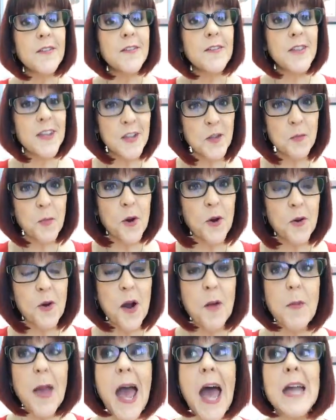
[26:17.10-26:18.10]
this
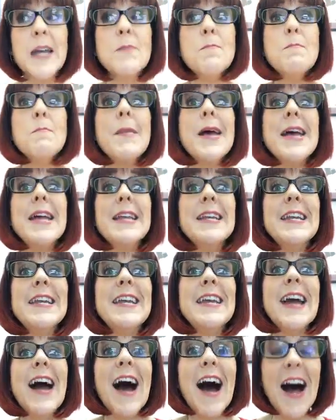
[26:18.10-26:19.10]
program and
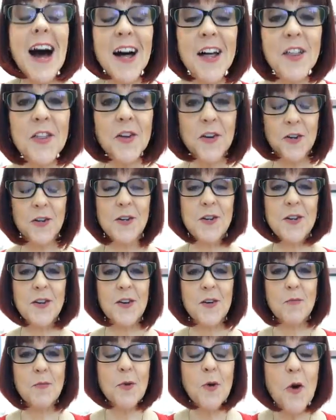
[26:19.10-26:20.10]
many other
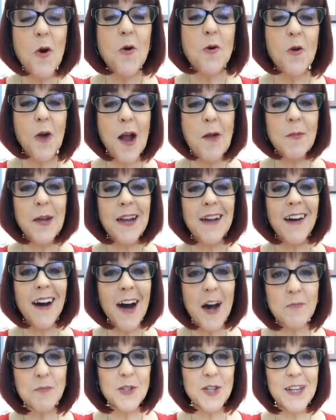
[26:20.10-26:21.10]
programming
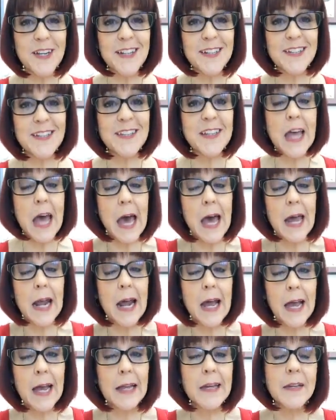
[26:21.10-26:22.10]
options that
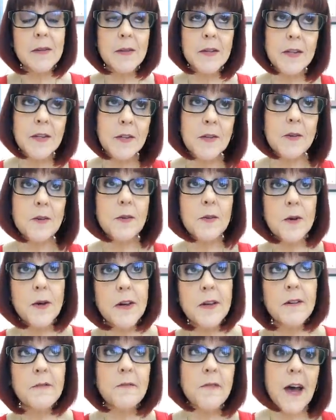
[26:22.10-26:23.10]
I can do
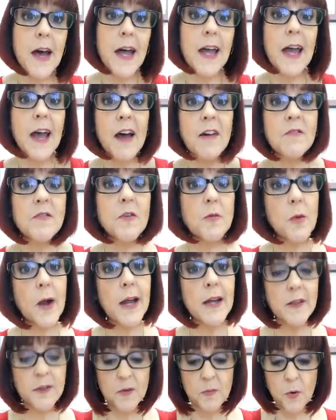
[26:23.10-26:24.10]
if I have the
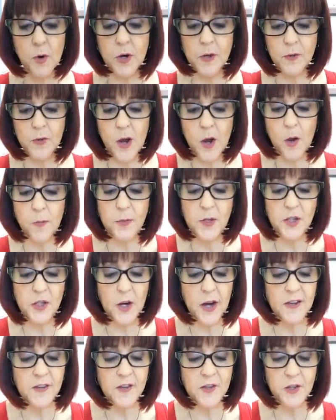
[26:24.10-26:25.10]
right support. So I hope that you
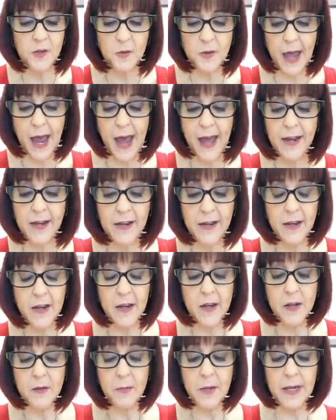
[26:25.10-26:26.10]
guys do that,
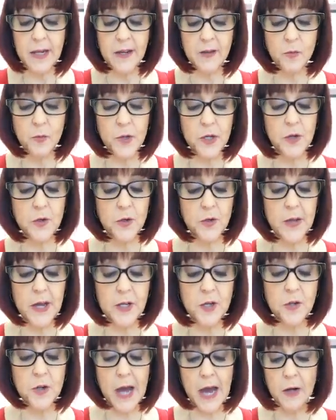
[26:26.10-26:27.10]
because when you do
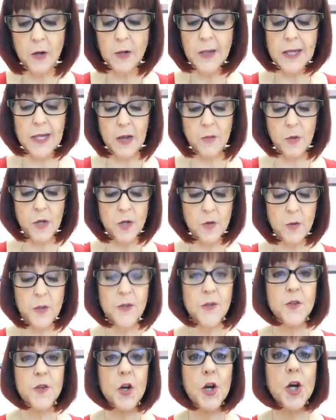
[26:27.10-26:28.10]
that, you not only get what you
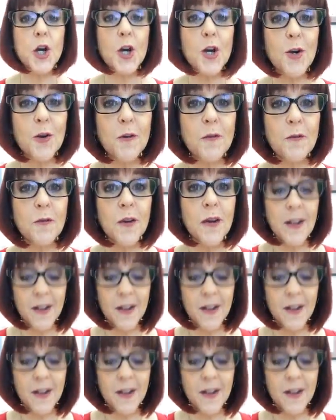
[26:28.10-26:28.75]
deserve,